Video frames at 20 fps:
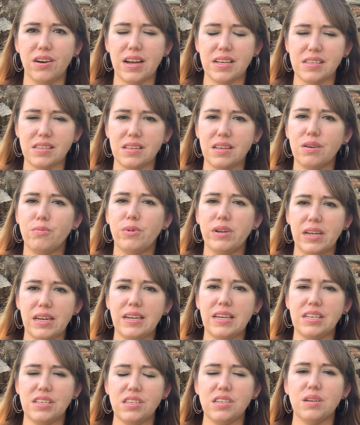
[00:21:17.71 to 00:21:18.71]
As when it
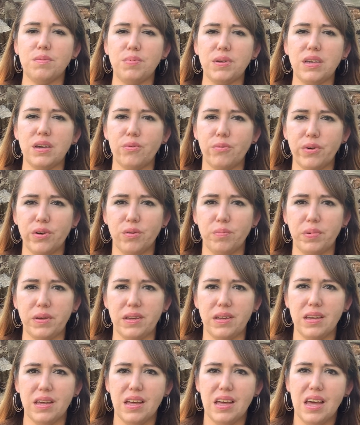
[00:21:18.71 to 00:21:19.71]
needs to be, it will
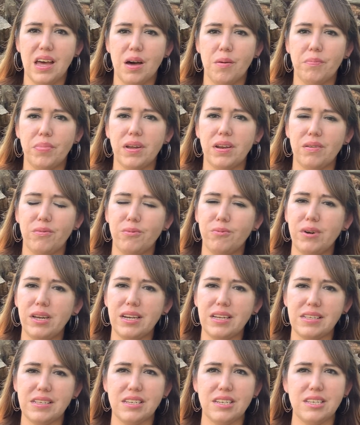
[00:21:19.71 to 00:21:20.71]
be. But
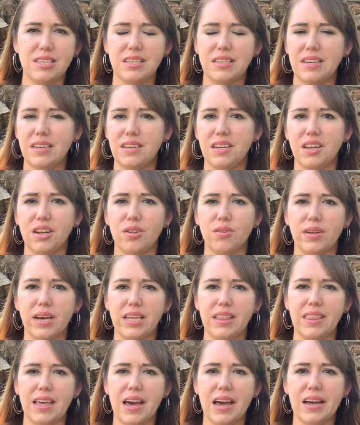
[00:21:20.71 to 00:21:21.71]
when it's just, you know,
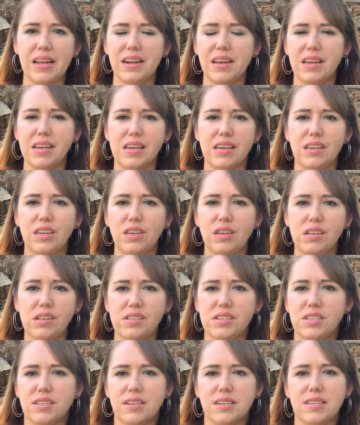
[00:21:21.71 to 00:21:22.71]
like that,
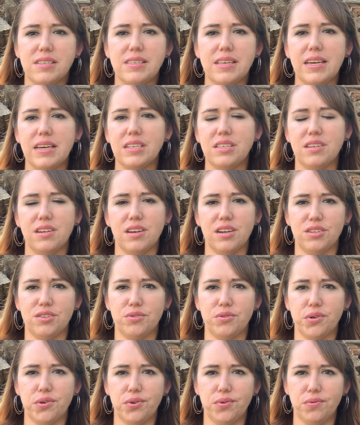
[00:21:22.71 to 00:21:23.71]
it's just going to say it's not
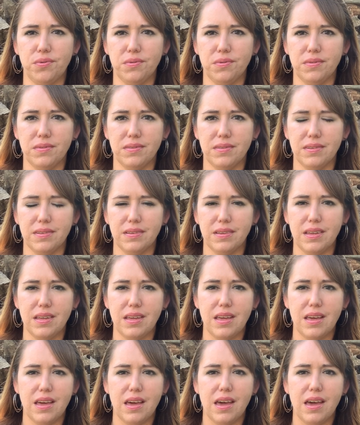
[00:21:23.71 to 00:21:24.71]
true.
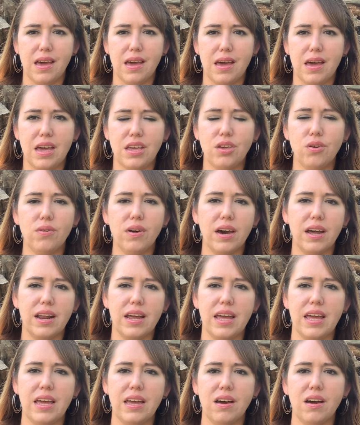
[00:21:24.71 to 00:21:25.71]
And you got to
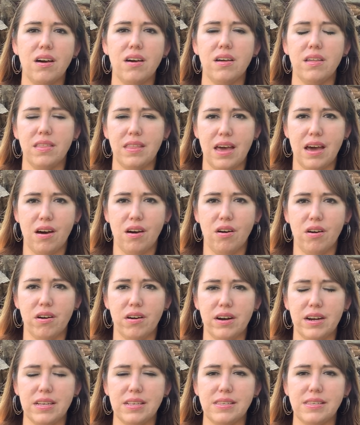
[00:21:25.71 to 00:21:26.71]
hang on that
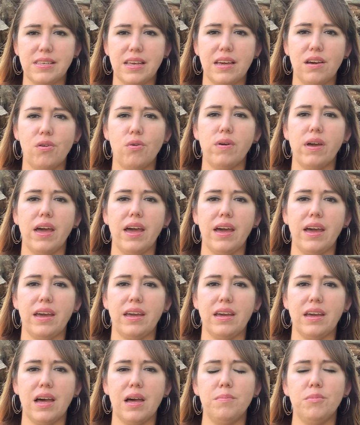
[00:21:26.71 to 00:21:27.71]
heart and say,
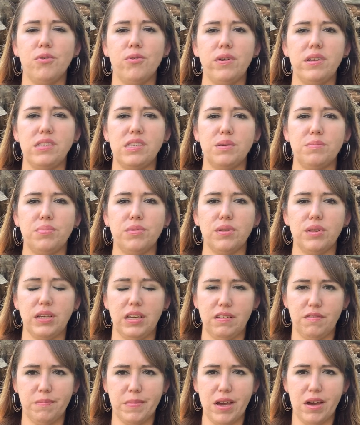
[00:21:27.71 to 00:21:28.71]
okay, I'm going to
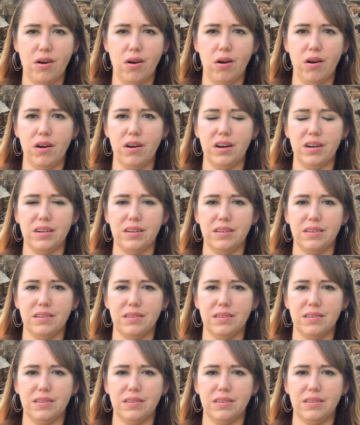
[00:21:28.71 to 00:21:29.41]
believe my heart.